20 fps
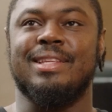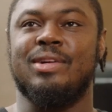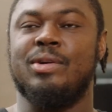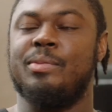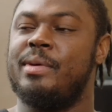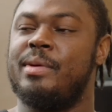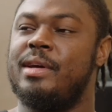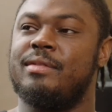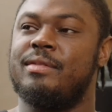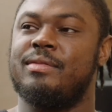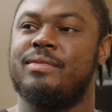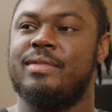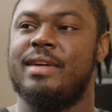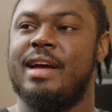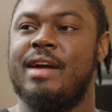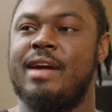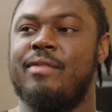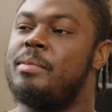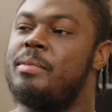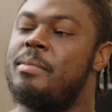a little bit of
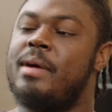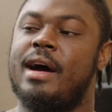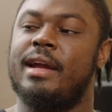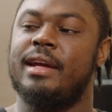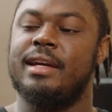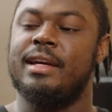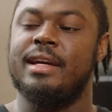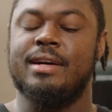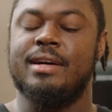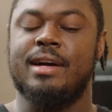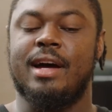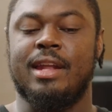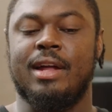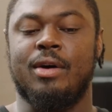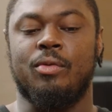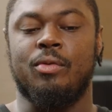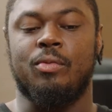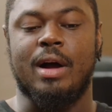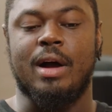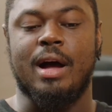everybody. I
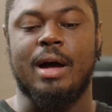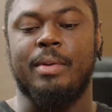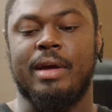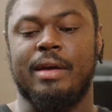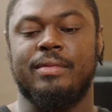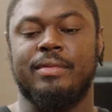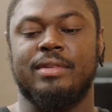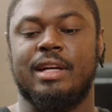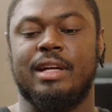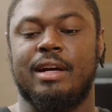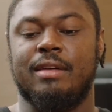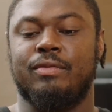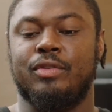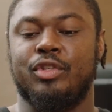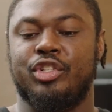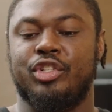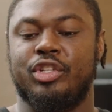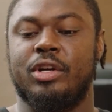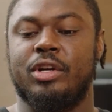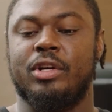know Rob Havenstein
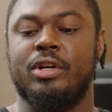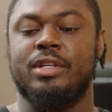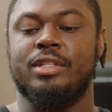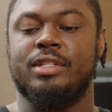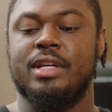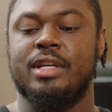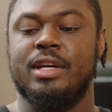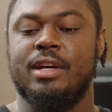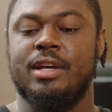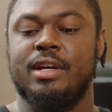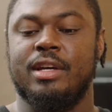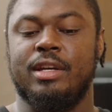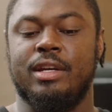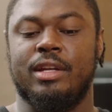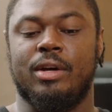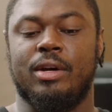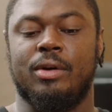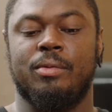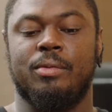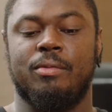for sure is,
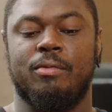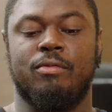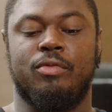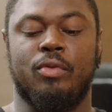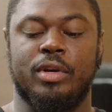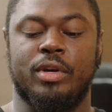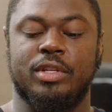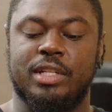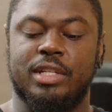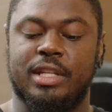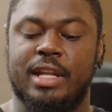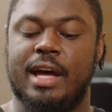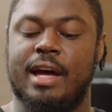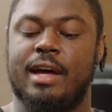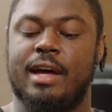you know, voicing